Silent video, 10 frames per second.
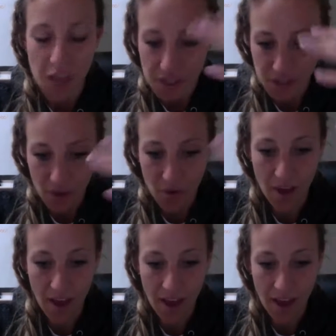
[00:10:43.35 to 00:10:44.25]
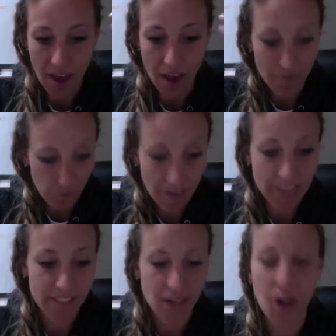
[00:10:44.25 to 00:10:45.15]
So avoid
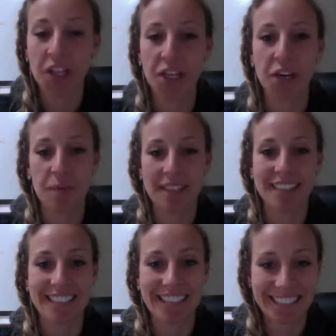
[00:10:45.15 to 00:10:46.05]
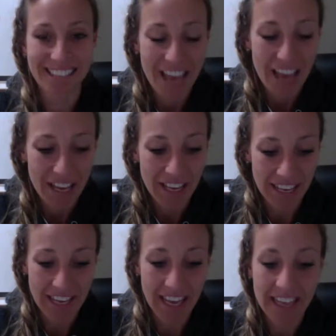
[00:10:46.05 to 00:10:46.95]
stalling your business.
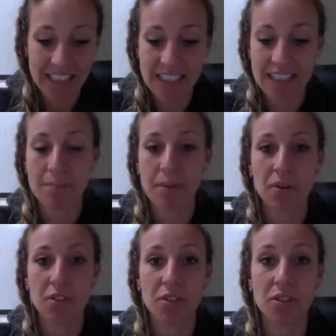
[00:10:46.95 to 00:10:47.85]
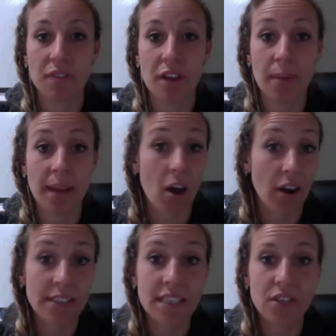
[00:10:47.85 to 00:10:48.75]
Get into some personal development.
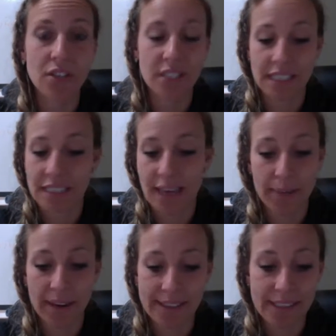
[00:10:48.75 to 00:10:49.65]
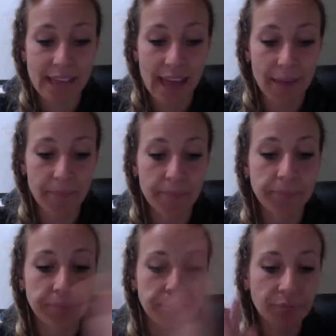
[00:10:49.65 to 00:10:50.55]
Honestly, you just need 10 minutes a day.
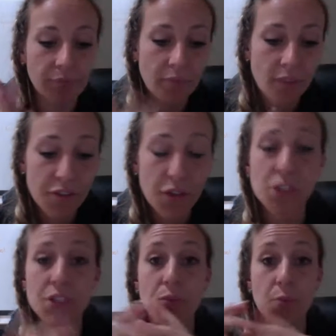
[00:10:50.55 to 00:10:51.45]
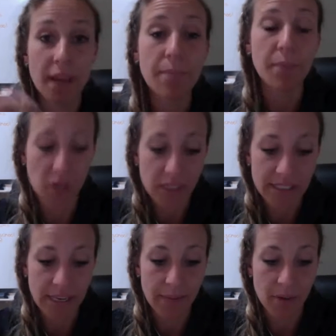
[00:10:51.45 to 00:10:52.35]
There's 3 books
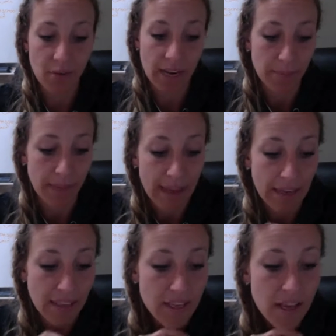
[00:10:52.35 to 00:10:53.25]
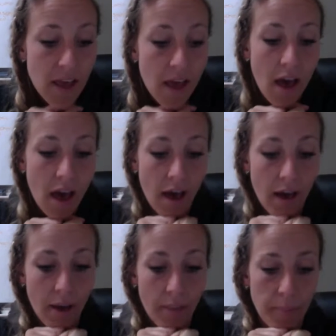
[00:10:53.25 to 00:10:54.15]
that I'm going to recommend.
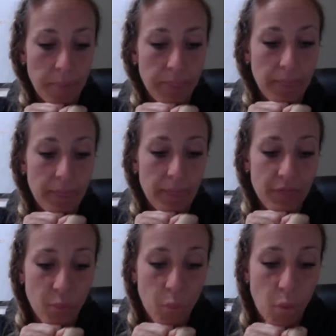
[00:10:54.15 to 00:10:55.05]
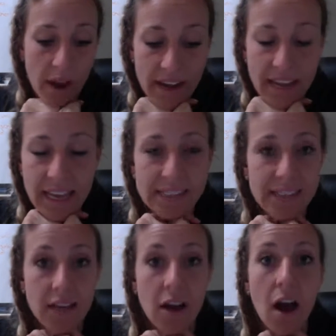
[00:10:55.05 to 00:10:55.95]
The one is
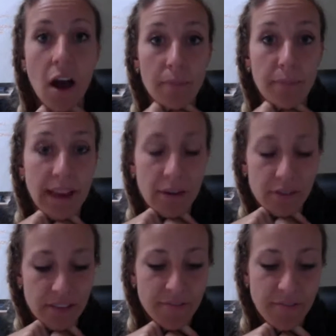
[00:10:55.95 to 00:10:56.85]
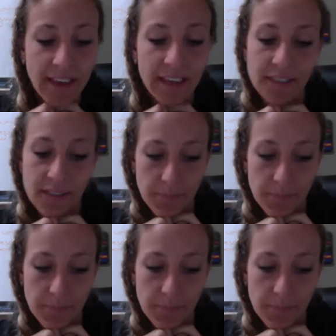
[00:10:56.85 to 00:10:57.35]
The Compound Effect.